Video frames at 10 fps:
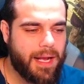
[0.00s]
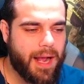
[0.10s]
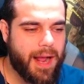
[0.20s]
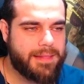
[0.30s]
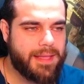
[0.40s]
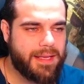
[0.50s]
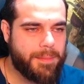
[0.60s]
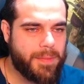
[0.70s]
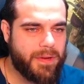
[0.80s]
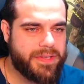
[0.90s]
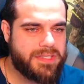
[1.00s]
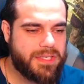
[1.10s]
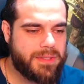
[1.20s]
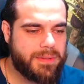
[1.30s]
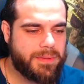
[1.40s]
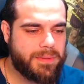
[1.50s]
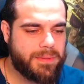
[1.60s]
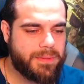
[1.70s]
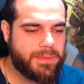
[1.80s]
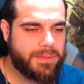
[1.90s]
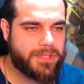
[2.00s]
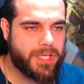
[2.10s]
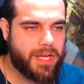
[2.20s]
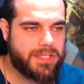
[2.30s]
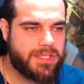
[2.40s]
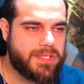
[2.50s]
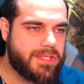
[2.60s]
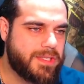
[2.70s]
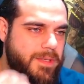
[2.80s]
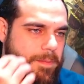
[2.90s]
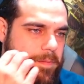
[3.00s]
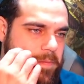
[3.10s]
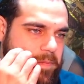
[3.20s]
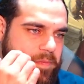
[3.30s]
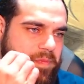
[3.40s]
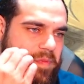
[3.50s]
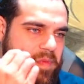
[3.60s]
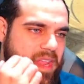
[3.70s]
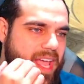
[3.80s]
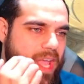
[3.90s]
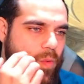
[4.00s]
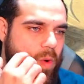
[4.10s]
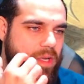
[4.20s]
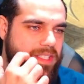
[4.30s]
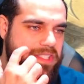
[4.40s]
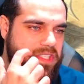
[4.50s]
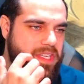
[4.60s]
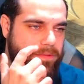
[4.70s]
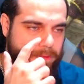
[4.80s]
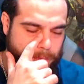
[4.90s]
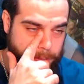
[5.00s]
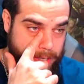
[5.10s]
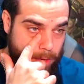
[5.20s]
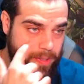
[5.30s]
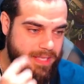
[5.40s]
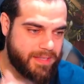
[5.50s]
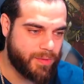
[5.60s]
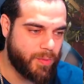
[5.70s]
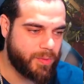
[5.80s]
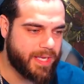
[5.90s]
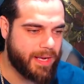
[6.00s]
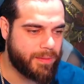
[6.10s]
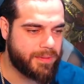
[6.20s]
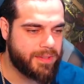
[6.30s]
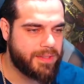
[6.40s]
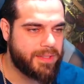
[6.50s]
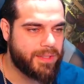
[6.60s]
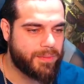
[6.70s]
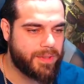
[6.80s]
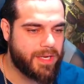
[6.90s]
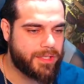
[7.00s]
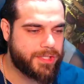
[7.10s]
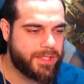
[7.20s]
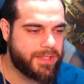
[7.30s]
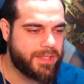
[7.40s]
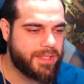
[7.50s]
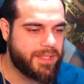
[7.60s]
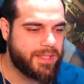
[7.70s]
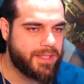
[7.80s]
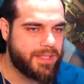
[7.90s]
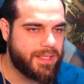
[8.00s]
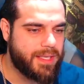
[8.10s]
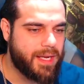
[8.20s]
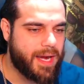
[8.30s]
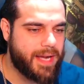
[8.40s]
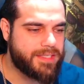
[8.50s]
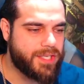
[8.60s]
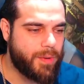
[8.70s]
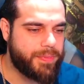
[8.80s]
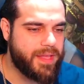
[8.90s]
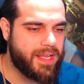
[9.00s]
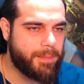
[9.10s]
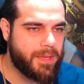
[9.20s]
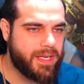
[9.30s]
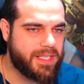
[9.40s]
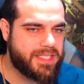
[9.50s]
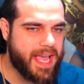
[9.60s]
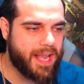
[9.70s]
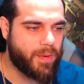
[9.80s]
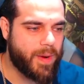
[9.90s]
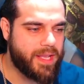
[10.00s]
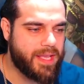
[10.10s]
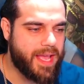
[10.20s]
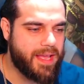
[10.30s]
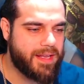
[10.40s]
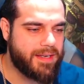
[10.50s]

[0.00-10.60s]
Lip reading: I think I'm going to just A1 the Siegfried. We don't get the cooldown reduction. I don't think I'm going to attack quite yet.